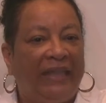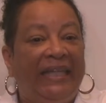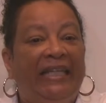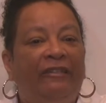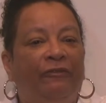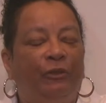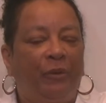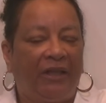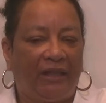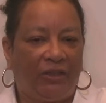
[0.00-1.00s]

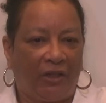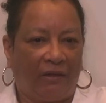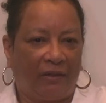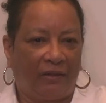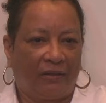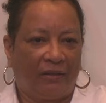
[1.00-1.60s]
lived with each other,